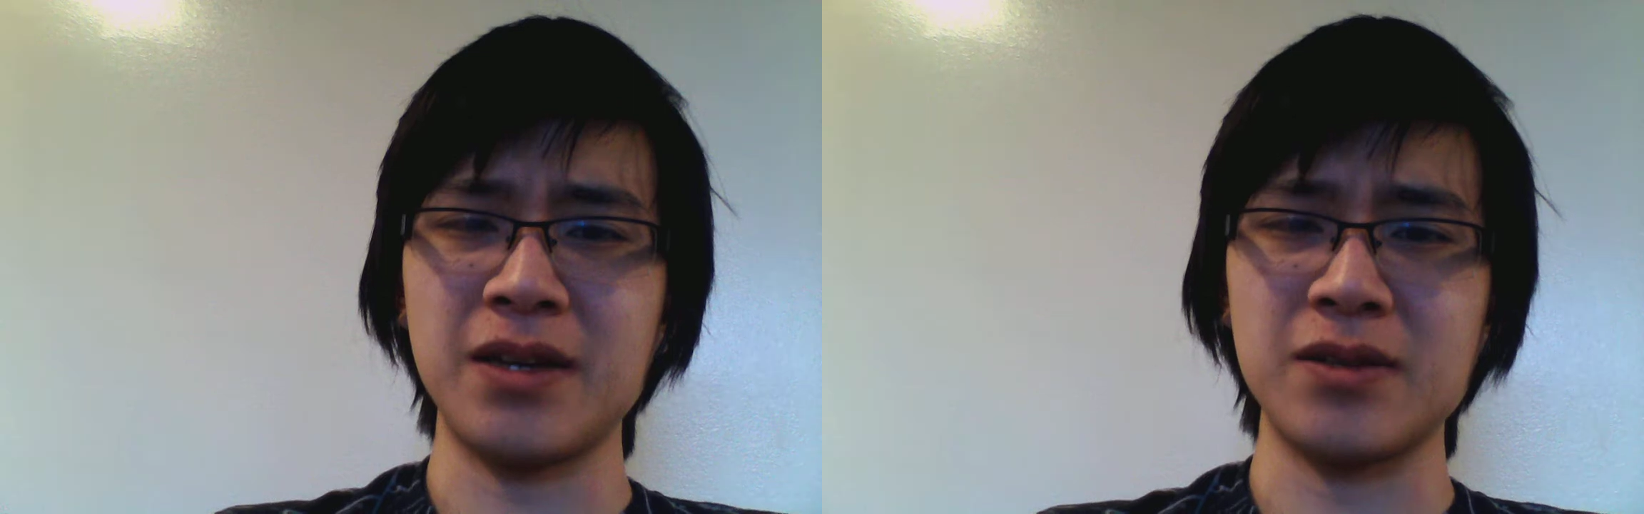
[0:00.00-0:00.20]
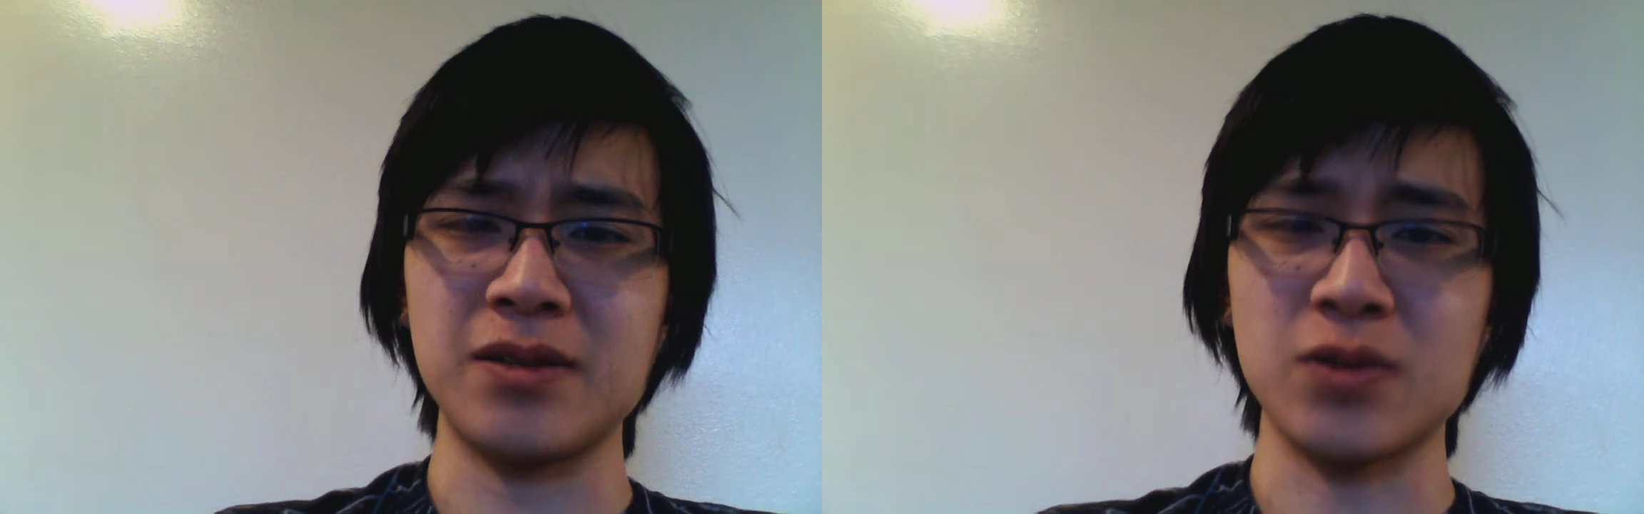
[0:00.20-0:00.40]

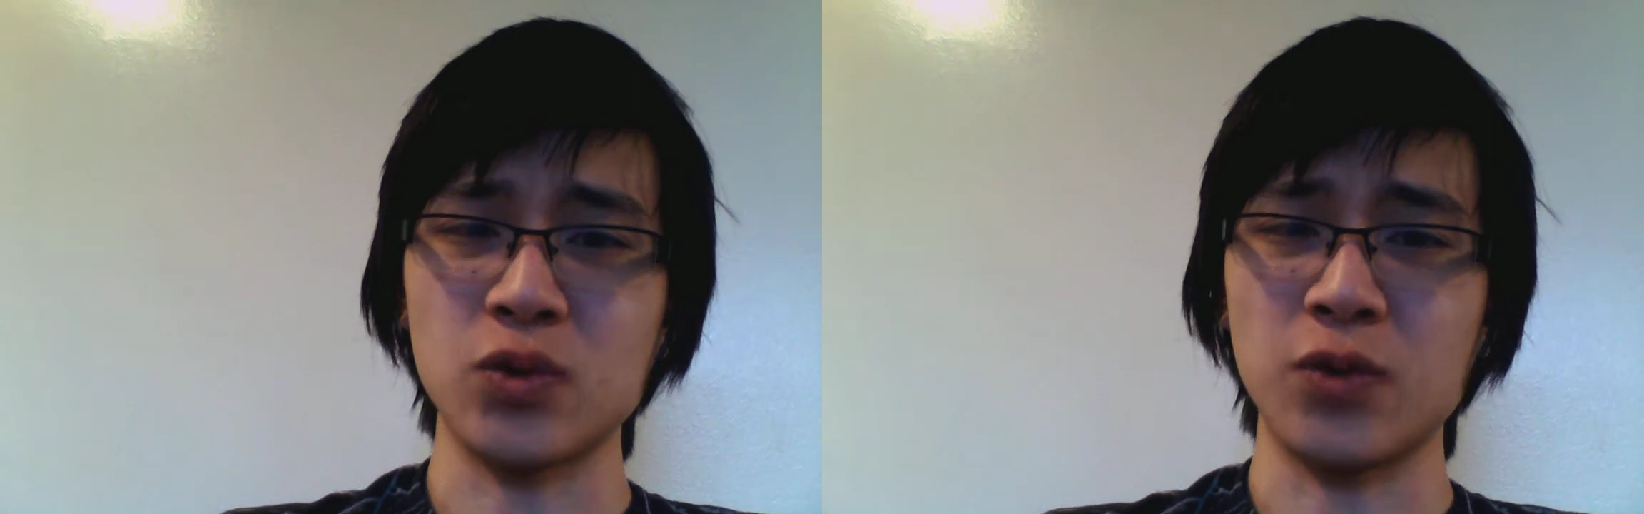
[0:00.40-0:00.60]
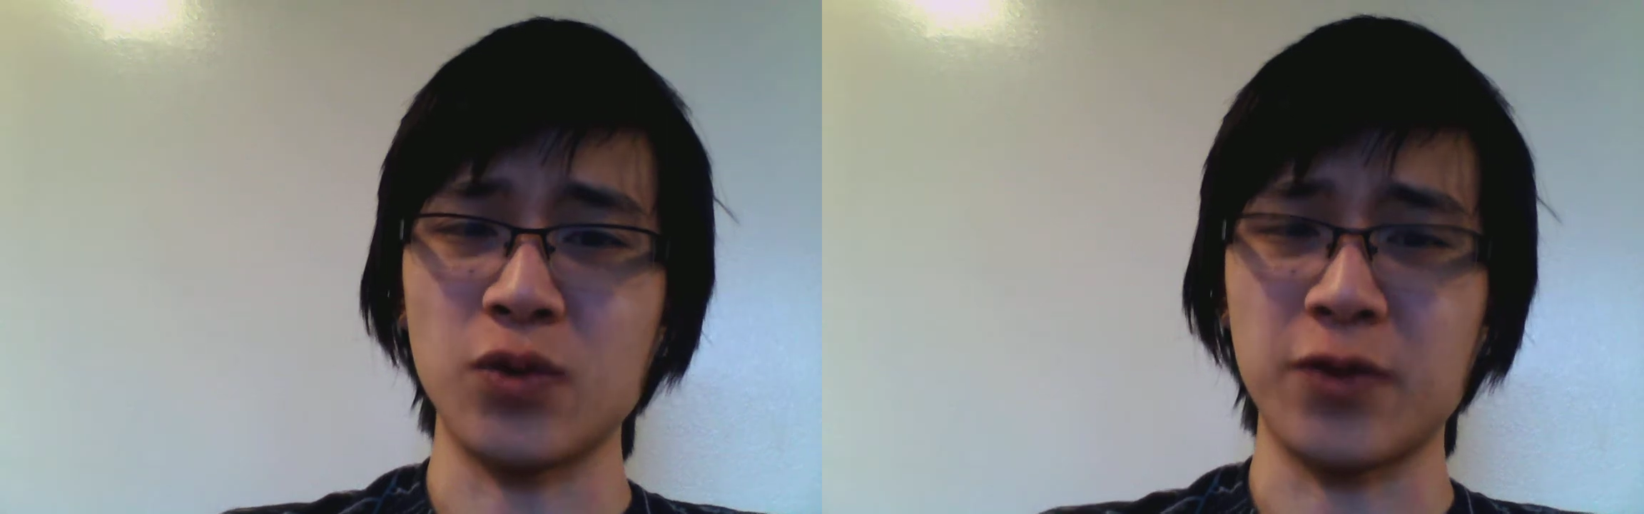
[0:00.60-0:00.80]

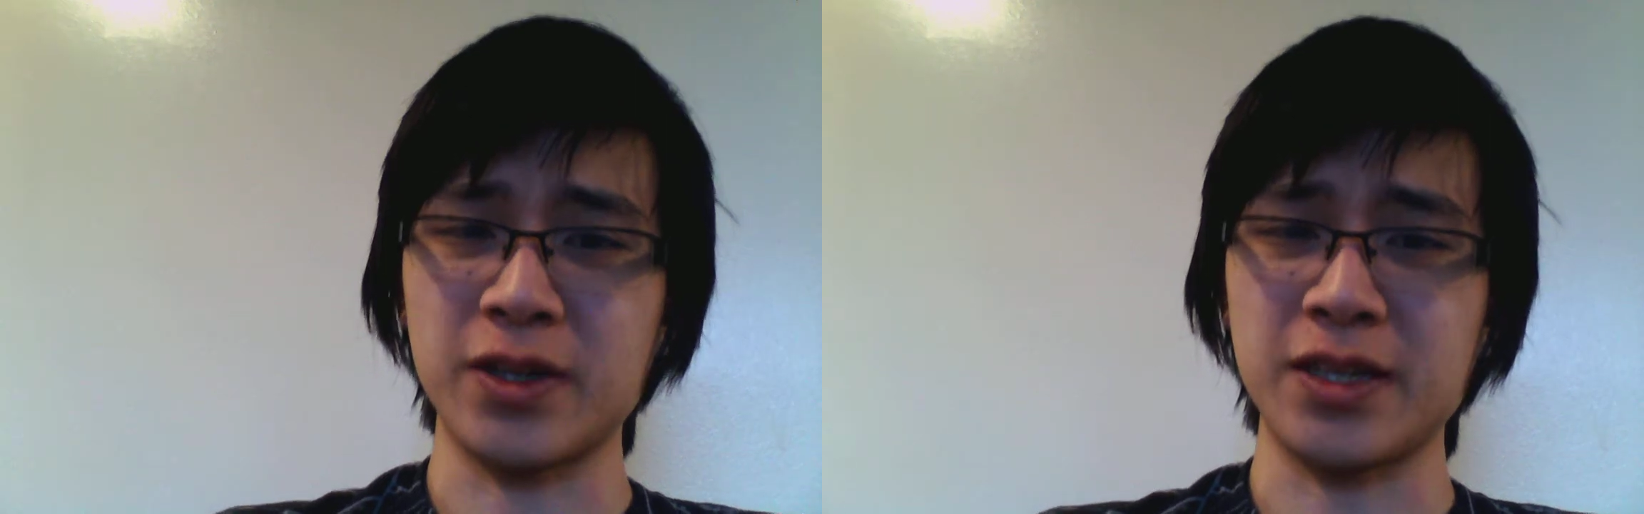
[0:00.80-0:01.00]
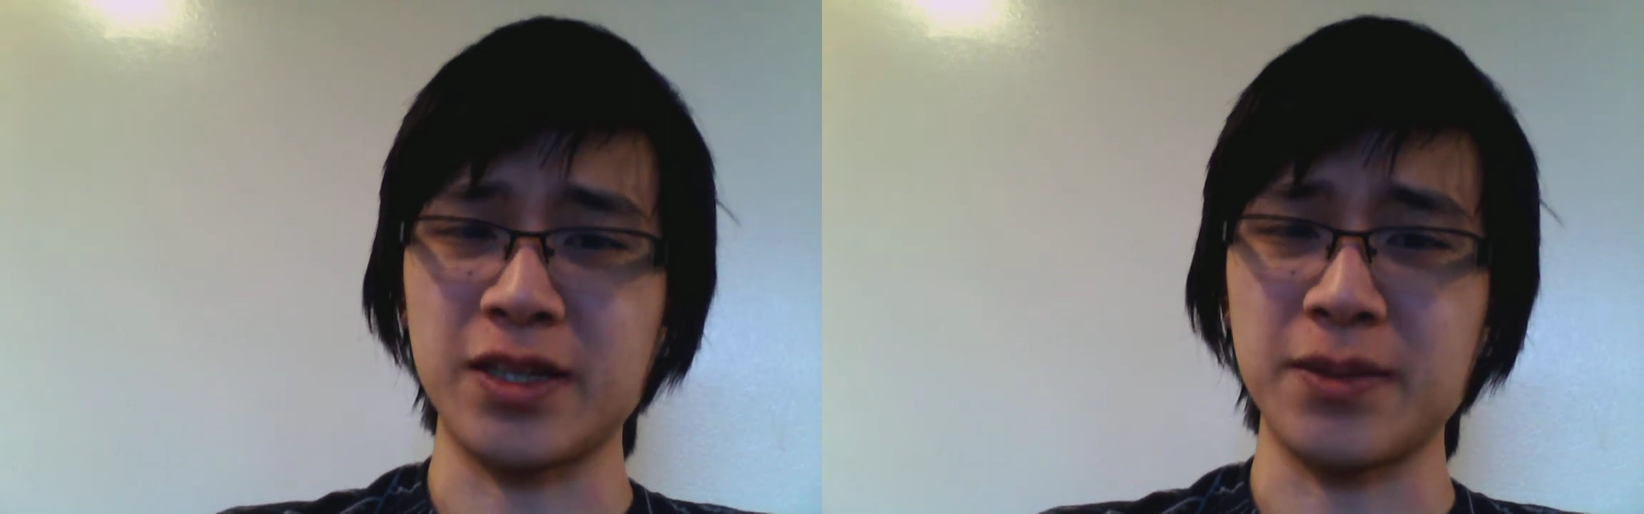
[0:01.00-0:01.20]
school for
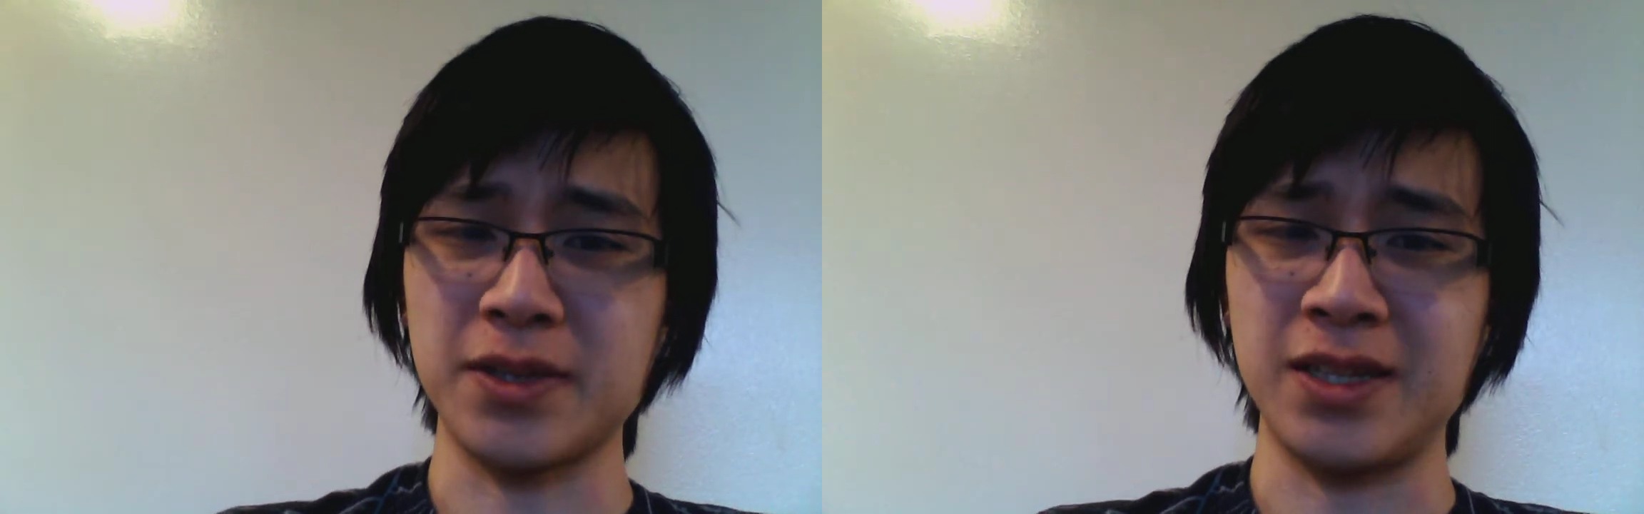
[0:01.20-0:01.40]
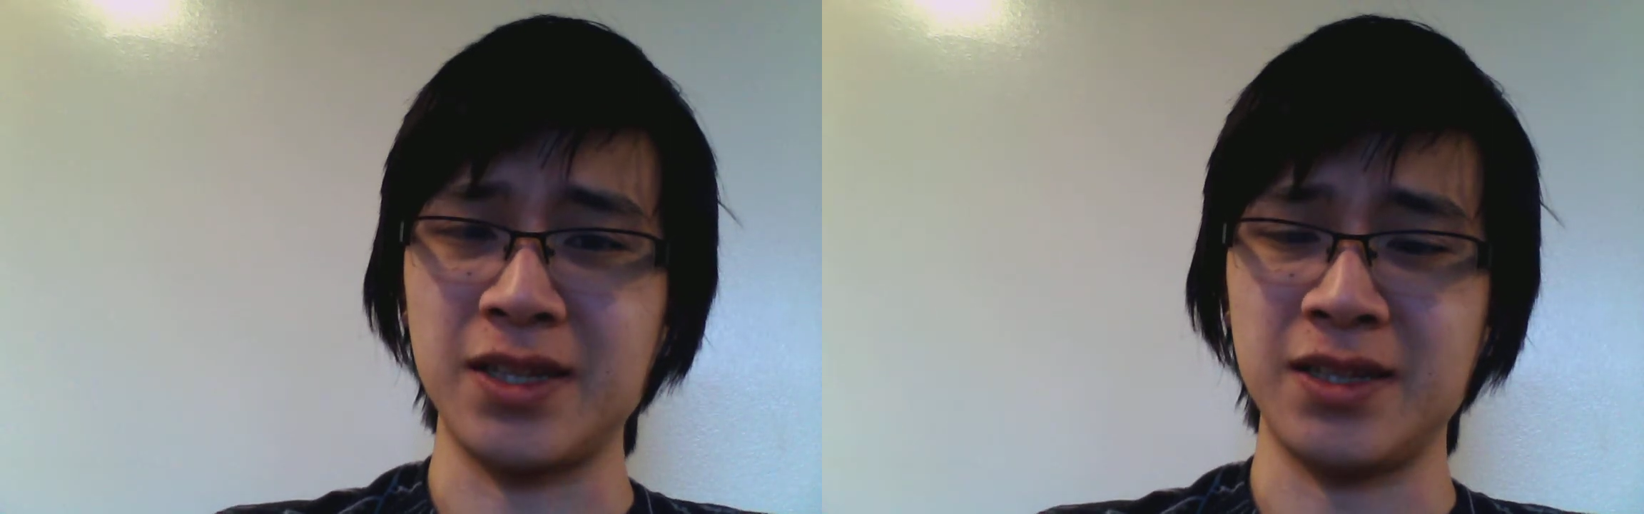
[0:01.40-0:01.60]
disabled
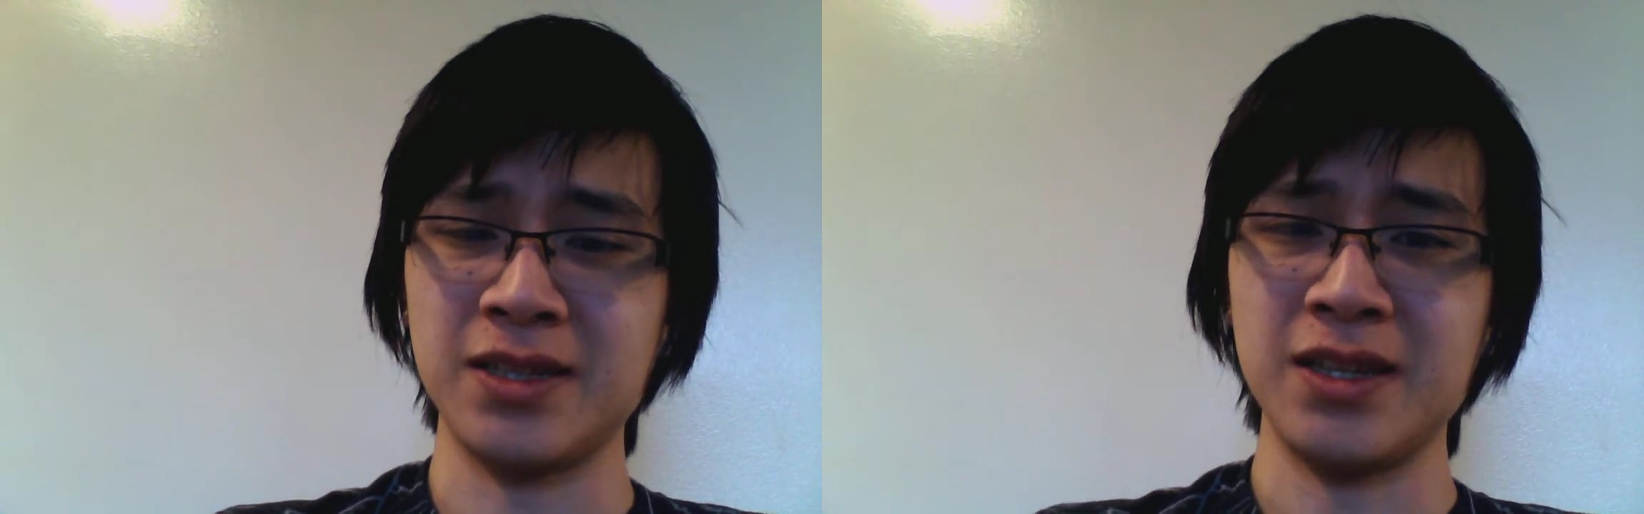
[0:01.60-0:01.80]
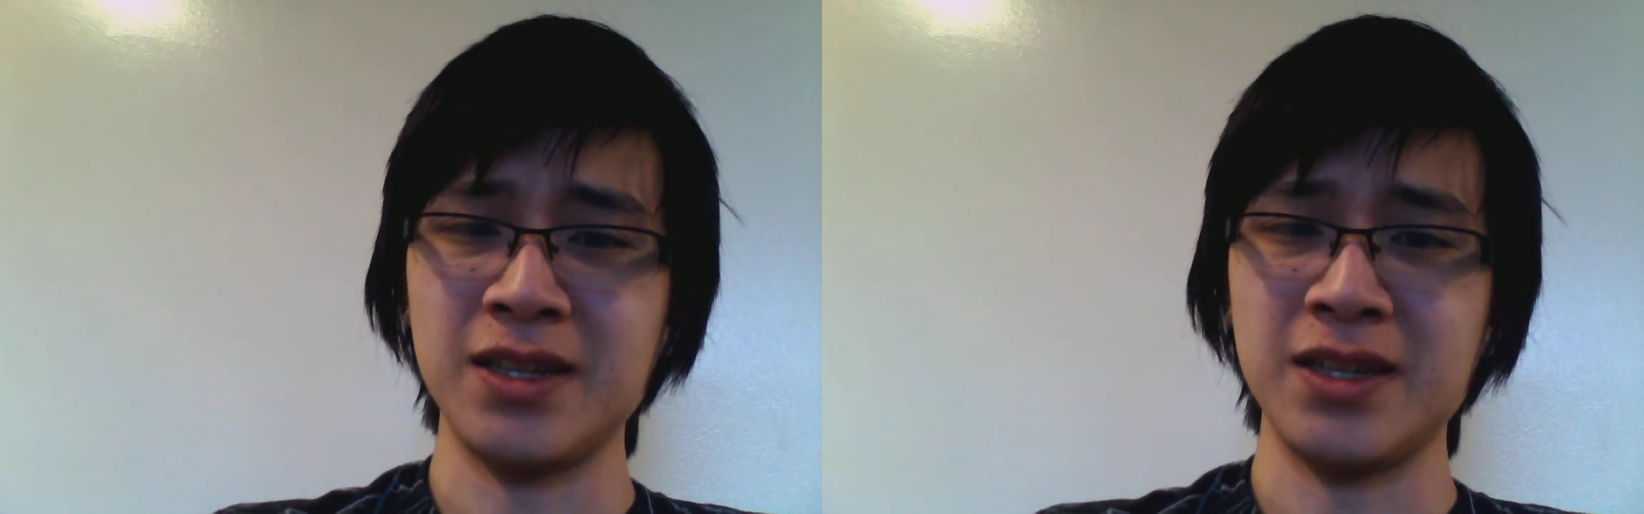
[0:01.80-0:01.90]
teens